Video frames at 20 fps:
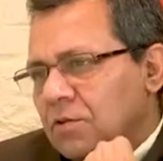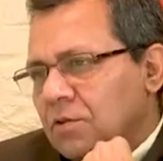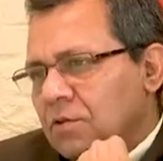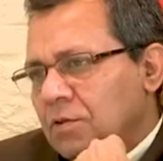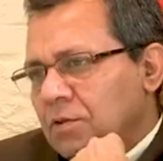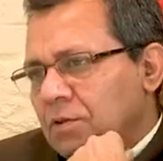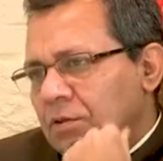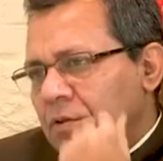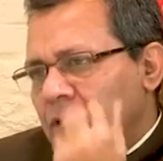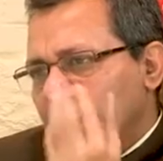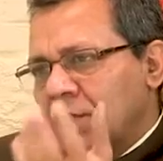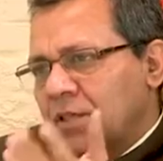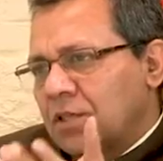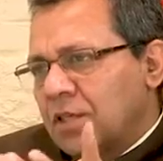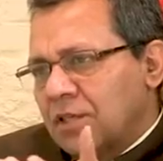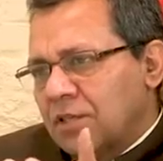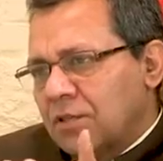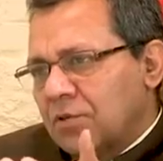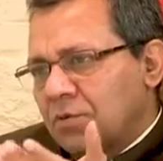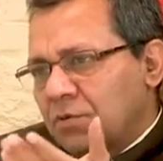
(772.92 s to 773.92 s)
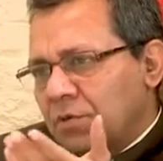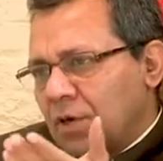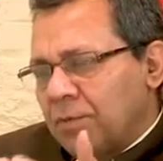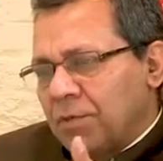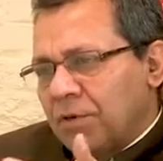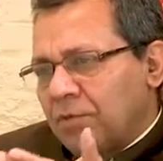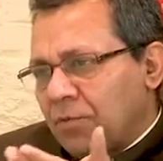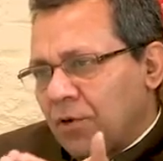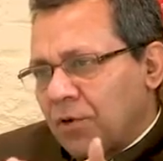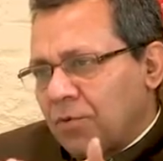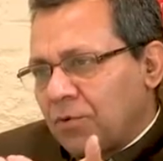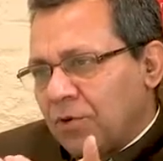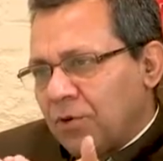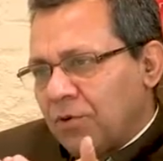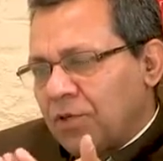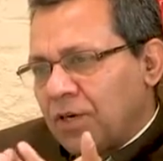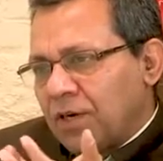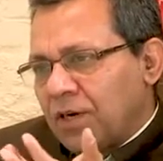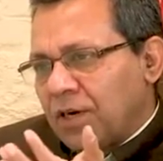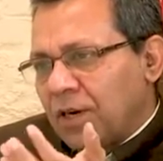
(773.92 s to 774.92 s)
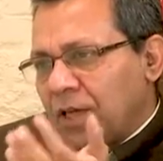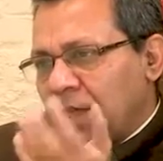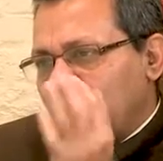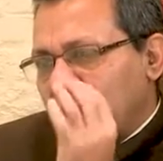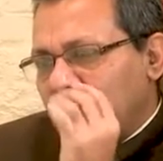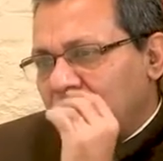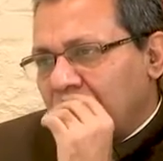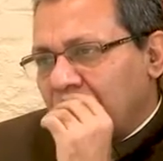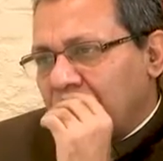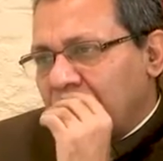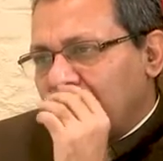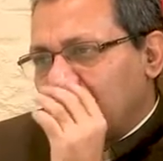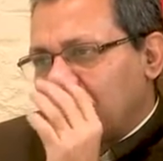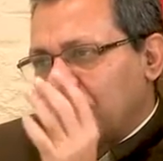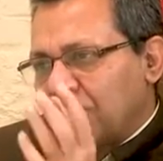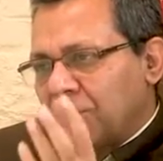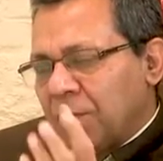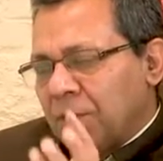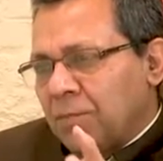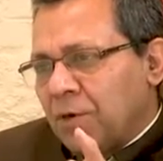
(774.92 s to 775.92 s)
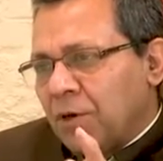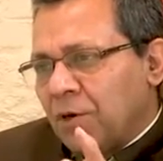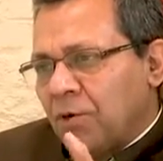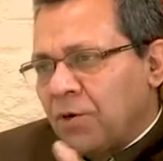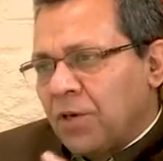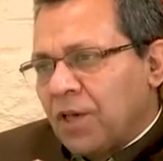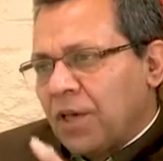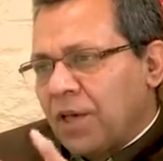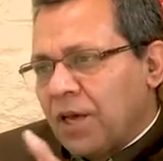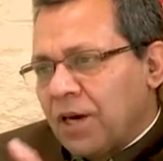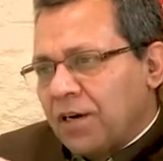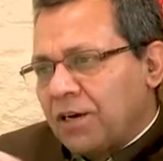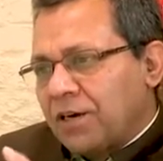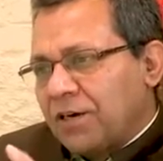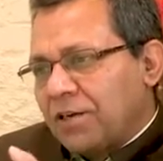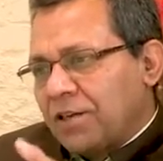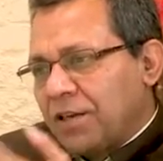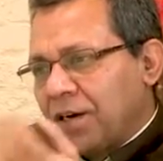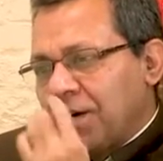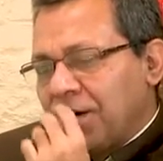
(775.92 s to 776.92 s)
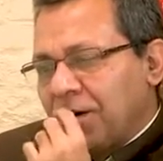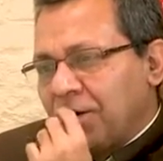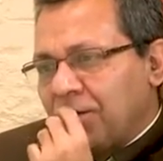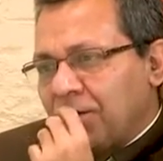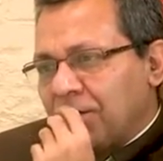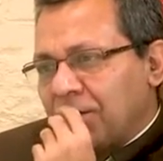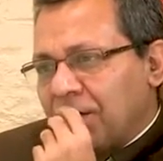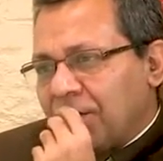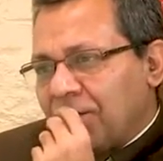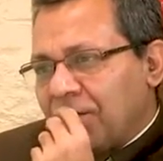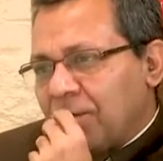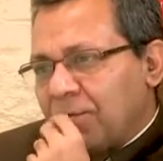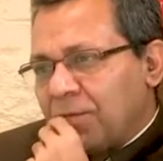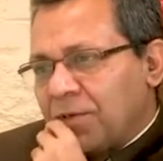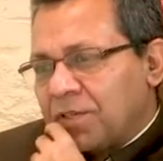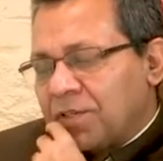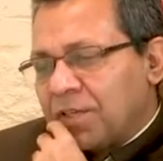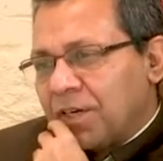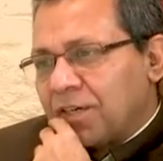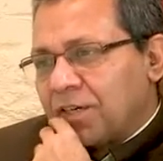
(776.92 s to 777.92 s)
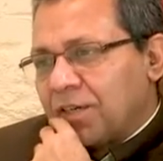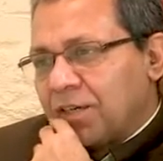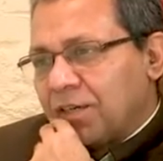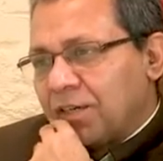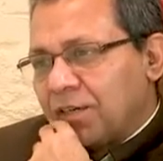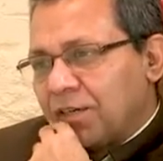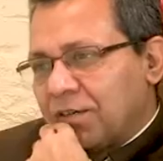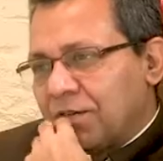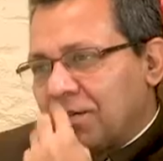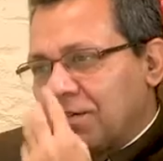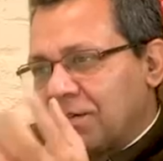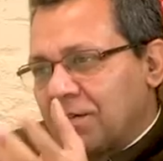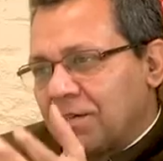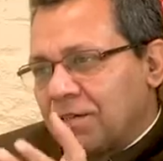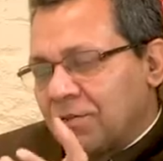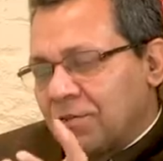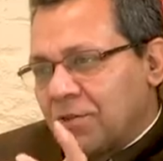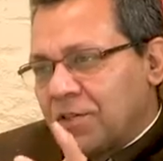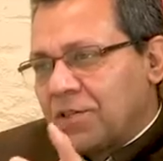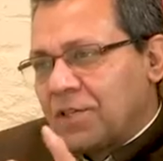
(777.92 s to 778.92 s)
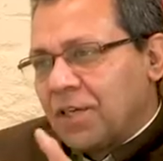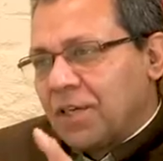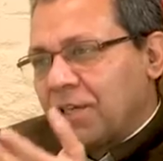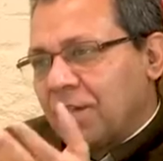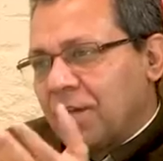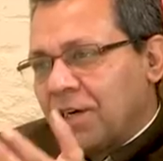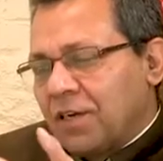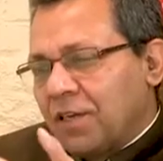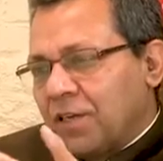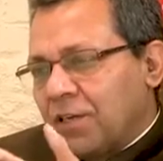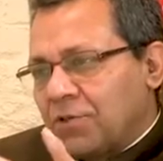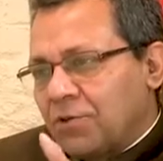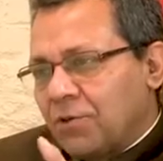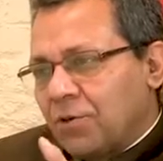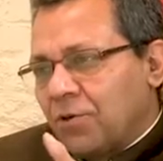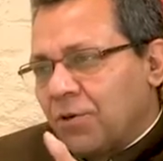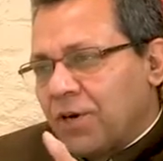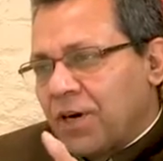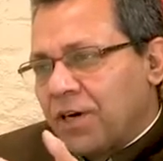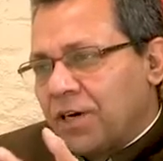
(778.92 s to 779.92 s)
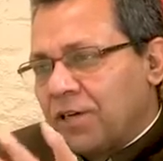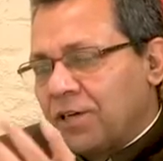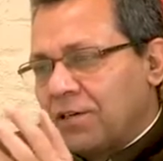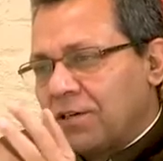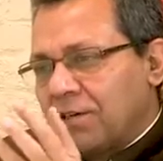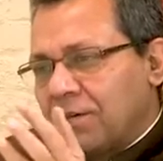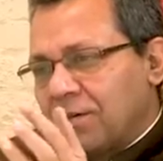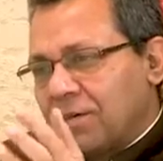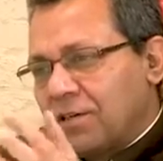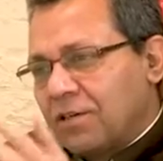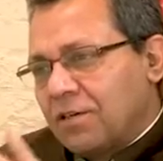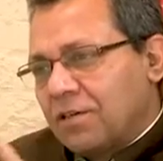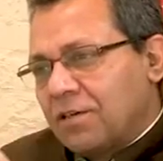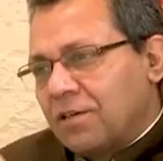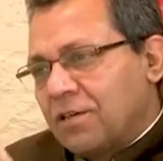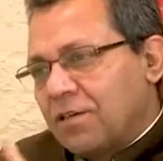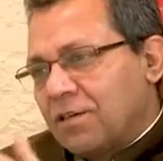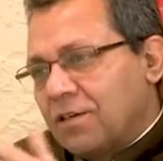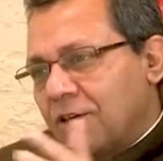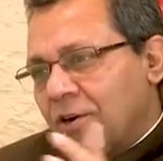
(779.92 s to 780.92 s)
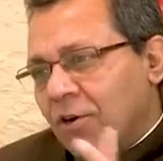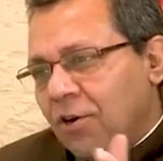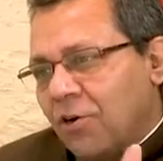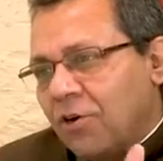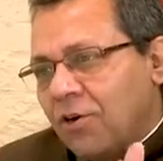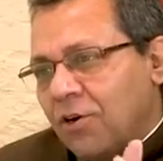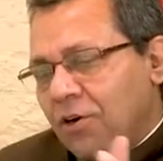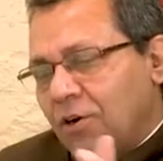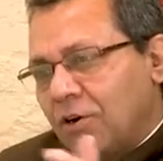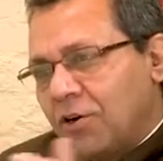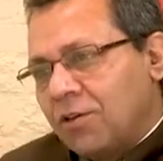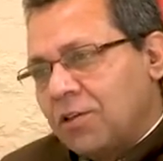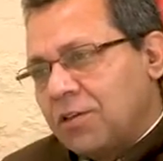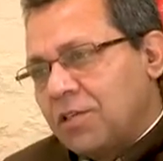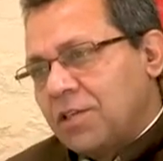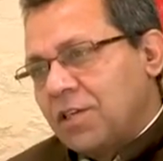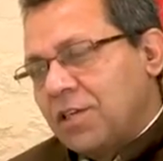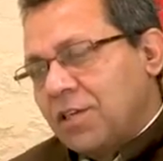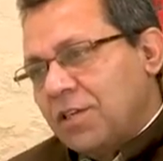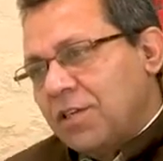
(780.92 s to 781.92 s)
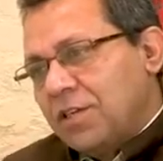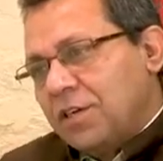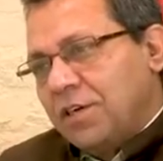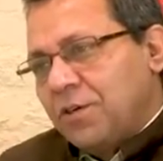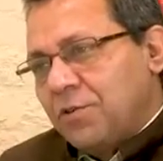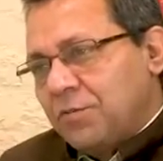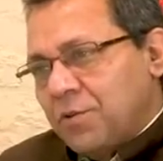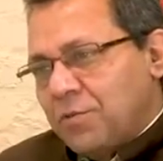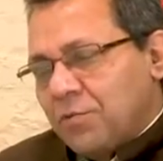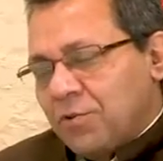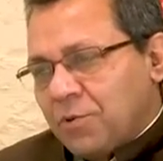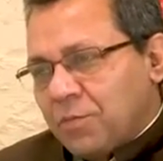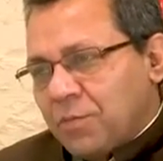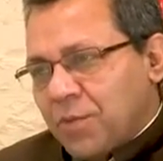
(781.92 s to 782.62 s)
So in a sense, I mean, what would you then tell them? I mean, people looking at getting into the development sector, you're saying that they should look at a longer haul stay. They need to be more